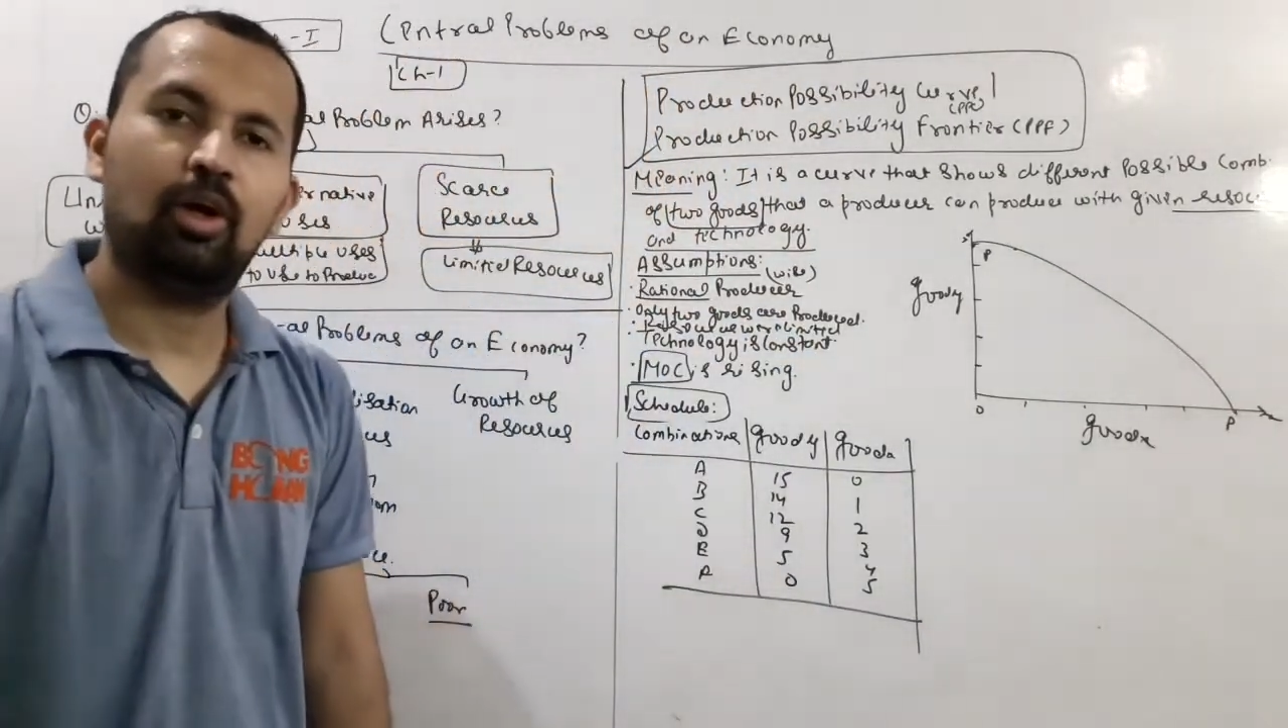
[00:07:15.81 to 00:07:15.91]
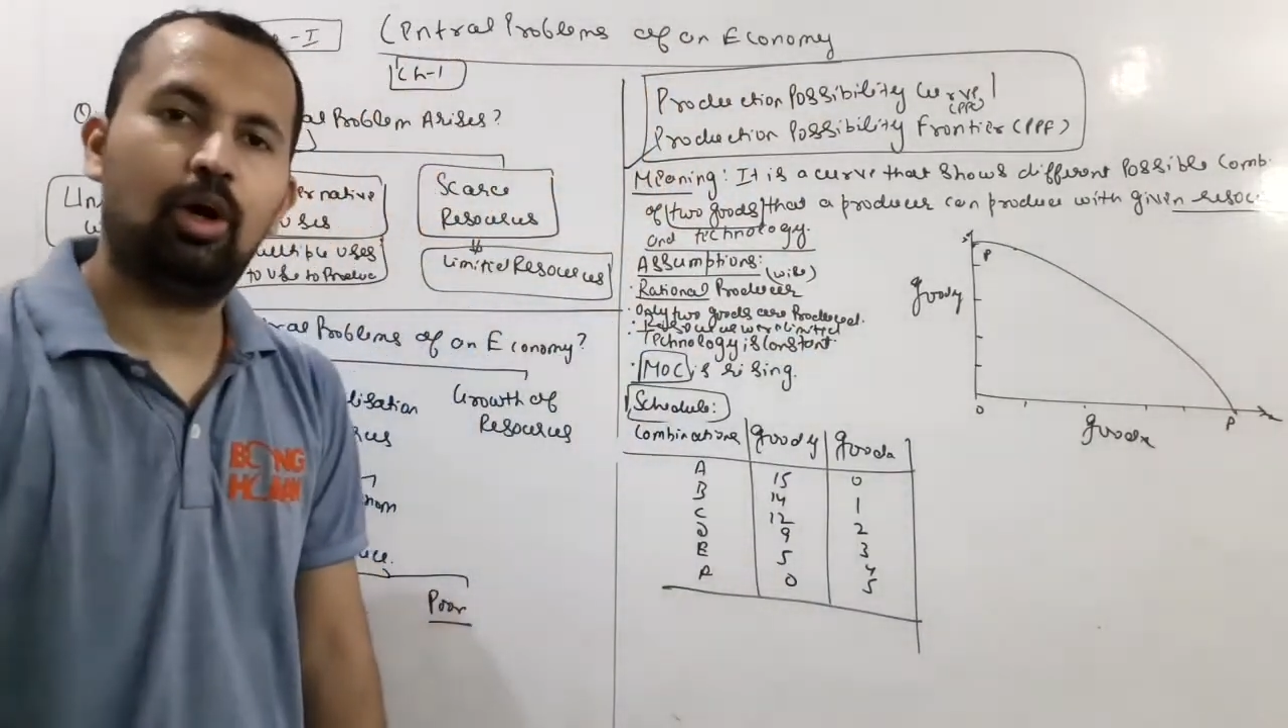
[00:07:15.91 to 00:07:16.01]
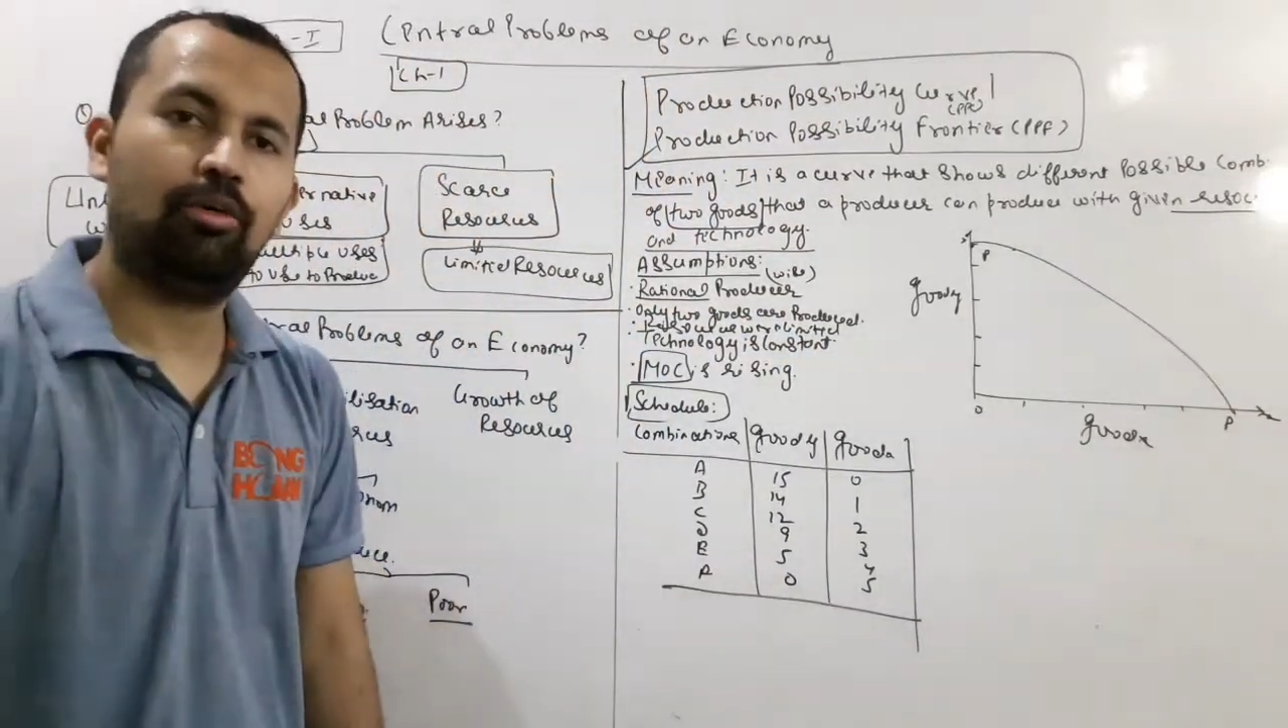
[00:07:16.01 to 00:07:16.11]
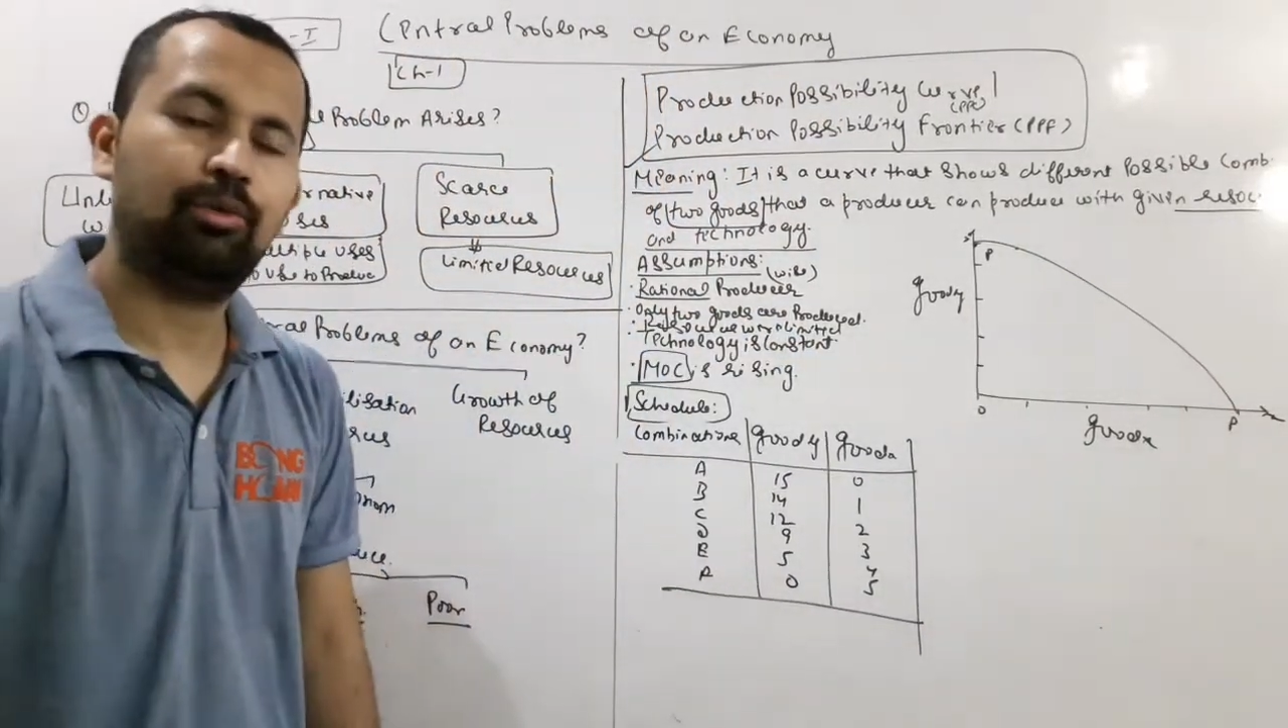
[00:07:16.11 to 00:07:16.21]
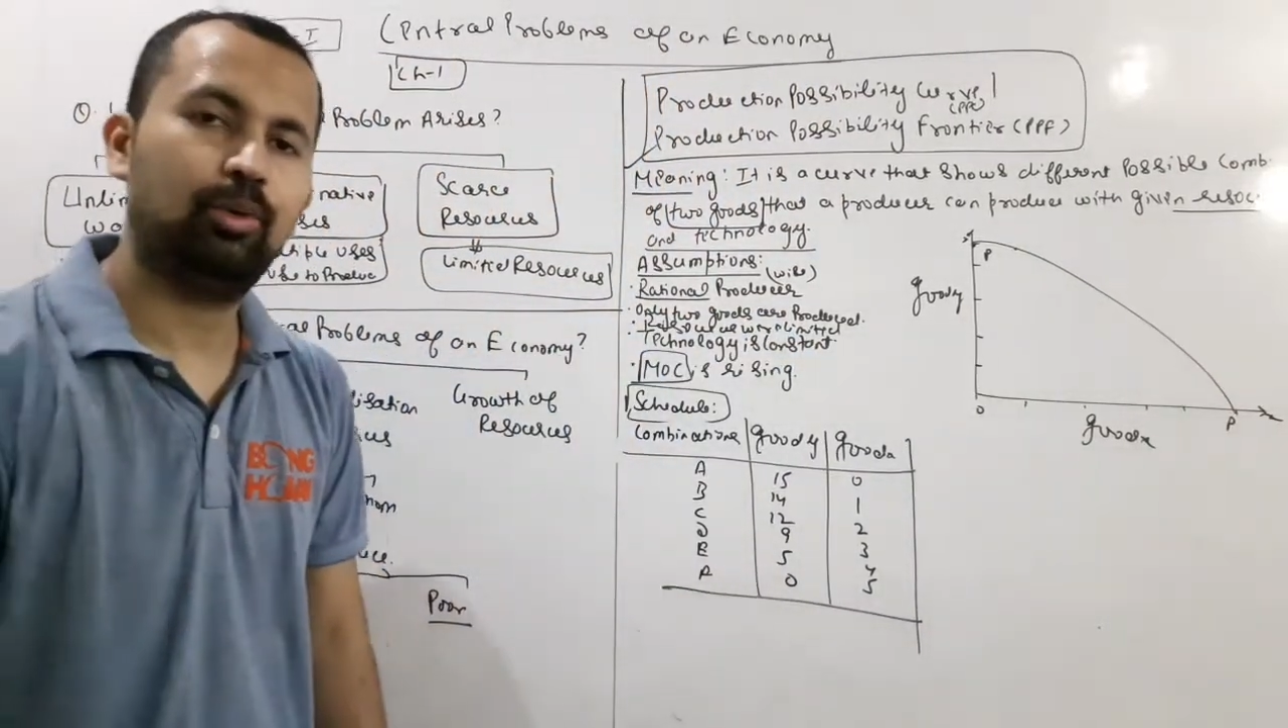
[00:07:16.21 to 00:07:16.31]

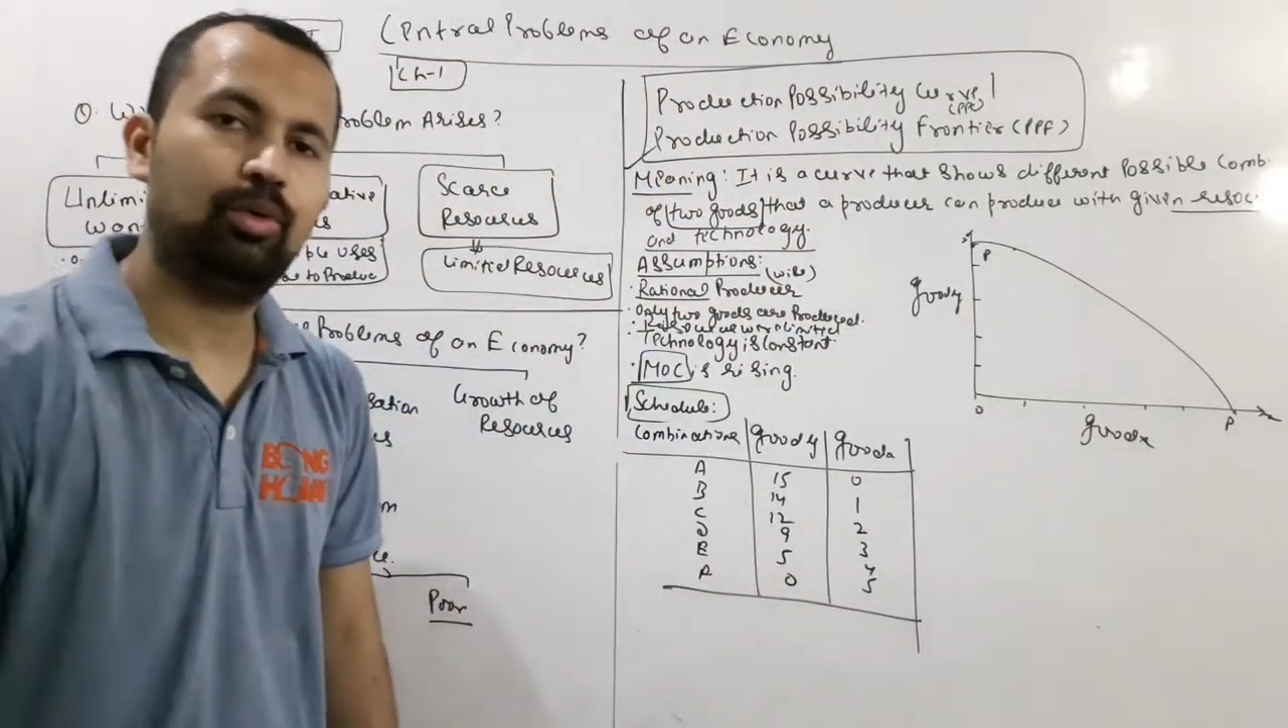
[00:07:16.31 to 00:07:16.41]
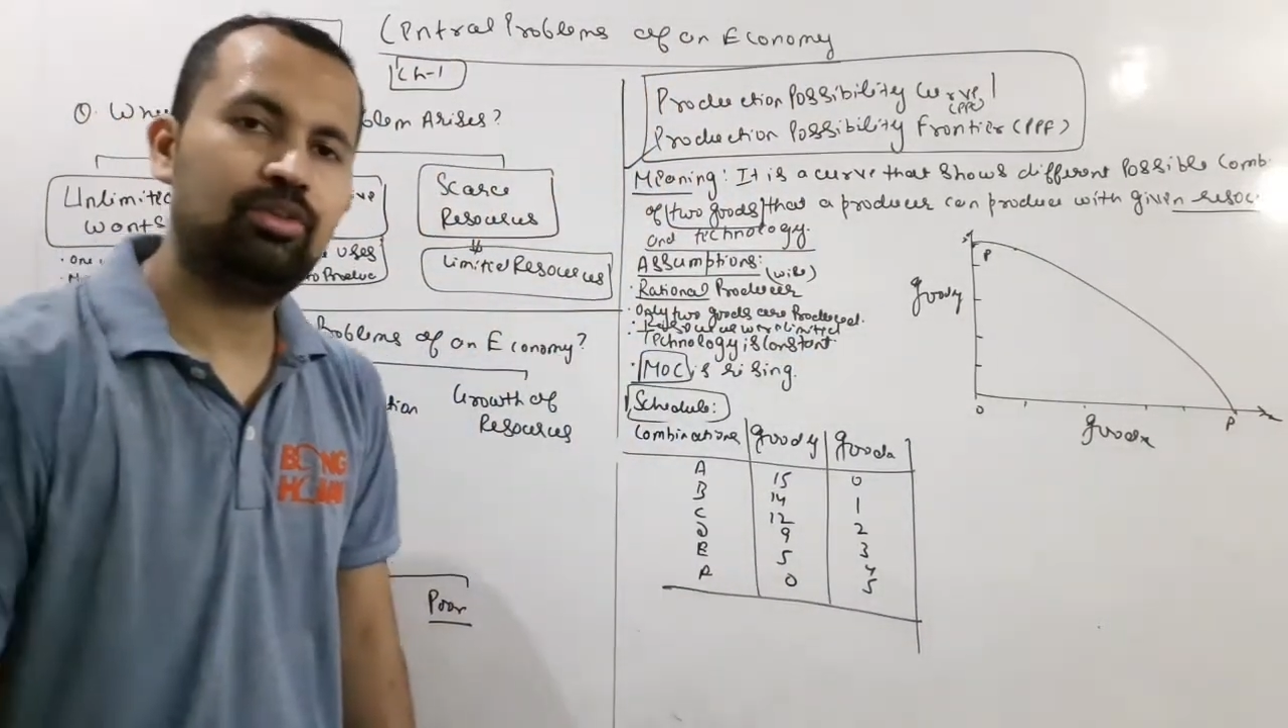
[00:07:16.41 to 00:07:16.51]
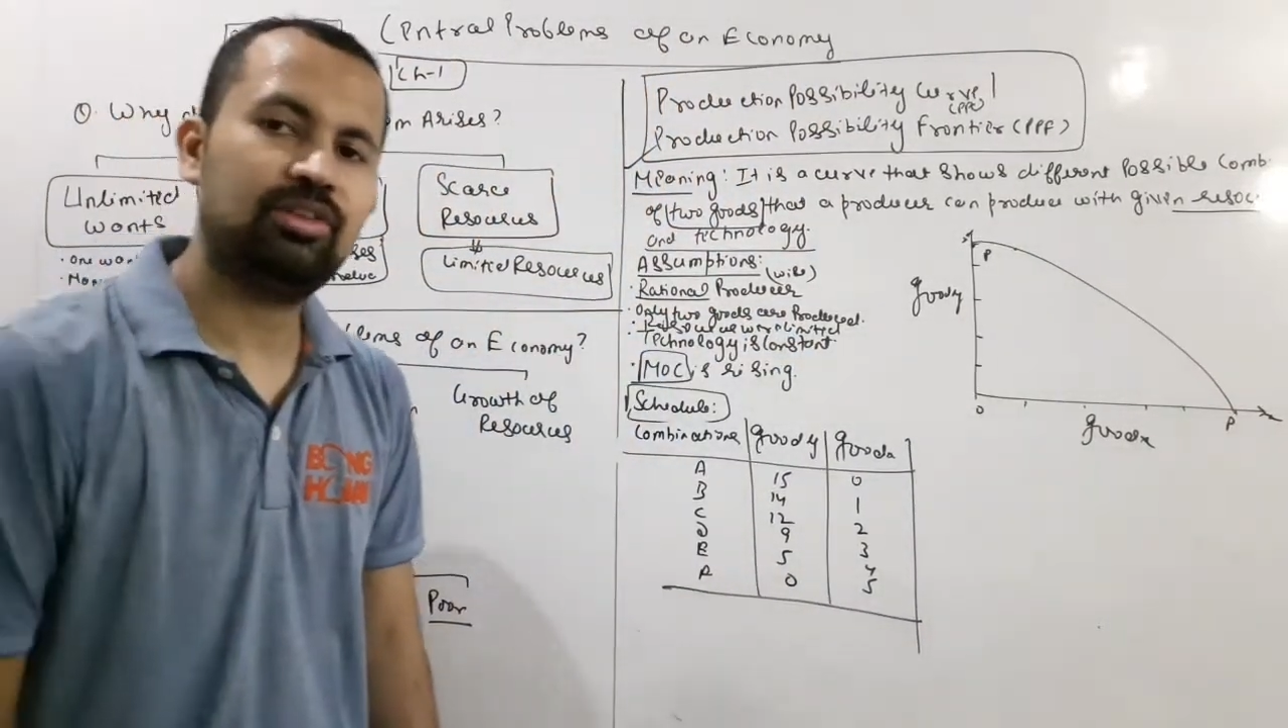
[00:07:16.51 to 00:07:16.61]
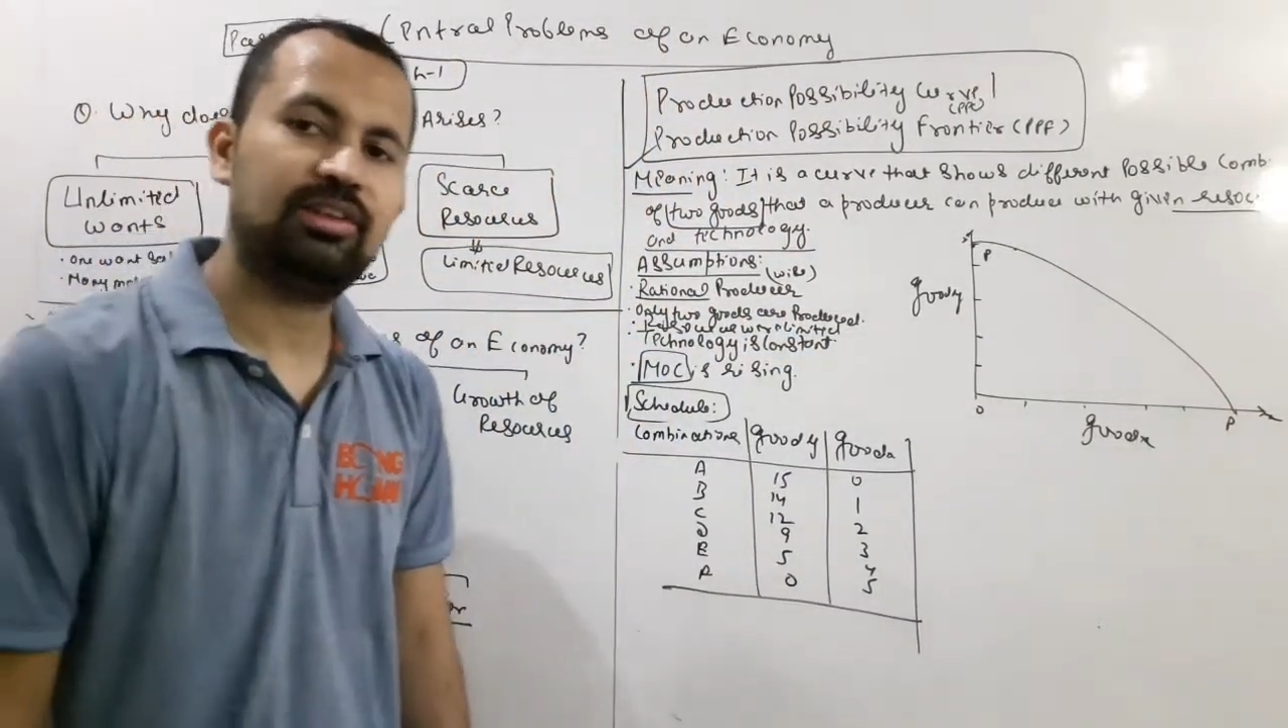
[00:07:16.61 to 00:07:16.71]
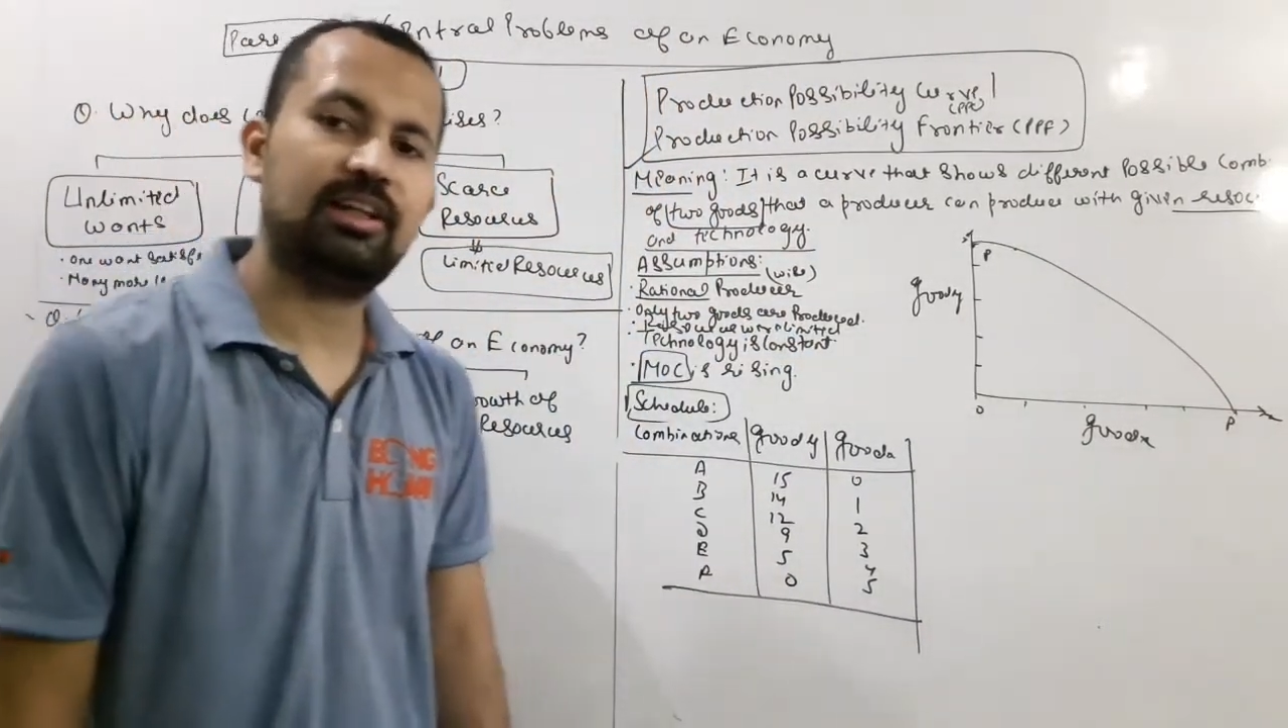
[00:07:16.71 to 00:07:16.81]
of two
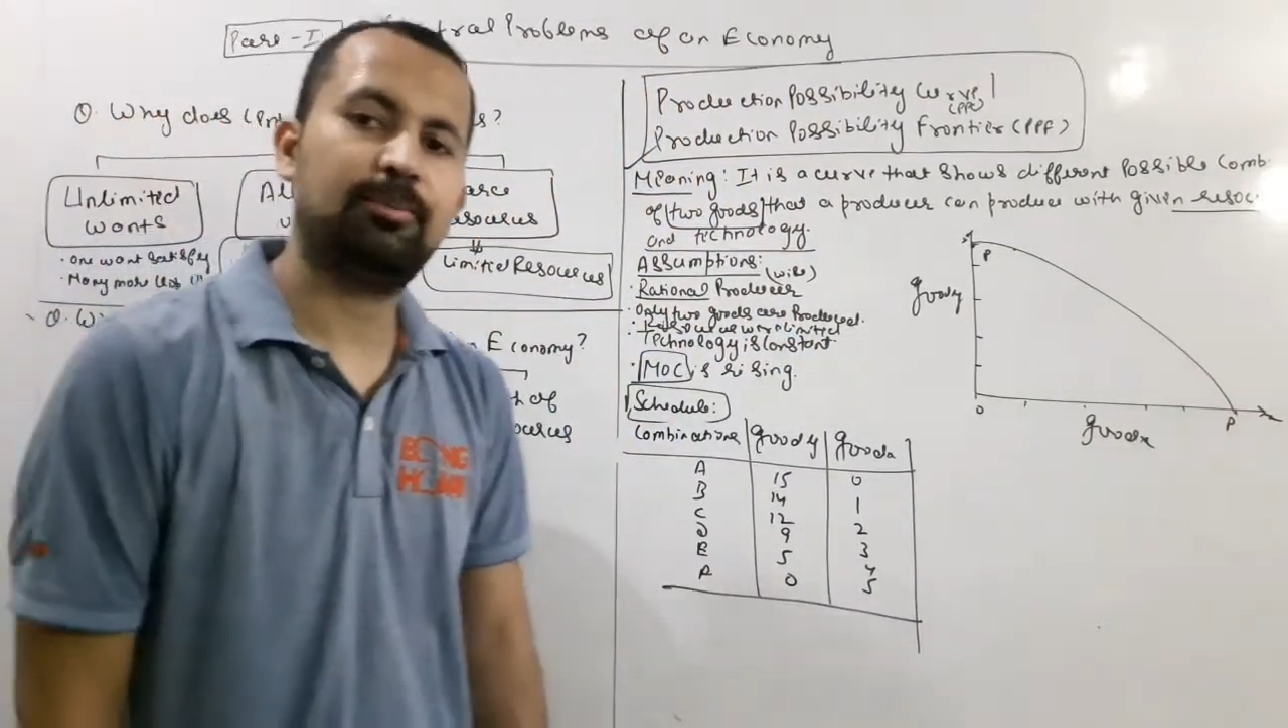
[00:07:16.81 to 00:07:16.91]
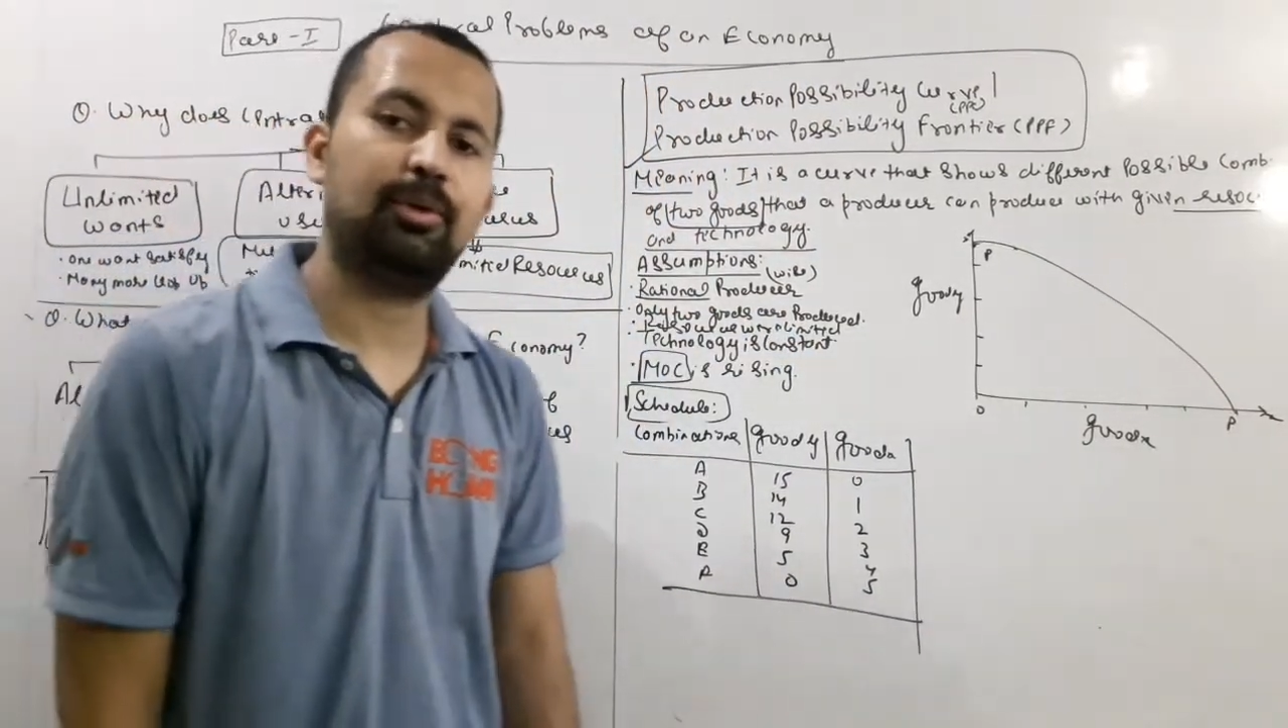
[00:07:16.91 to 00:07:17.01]
goods that a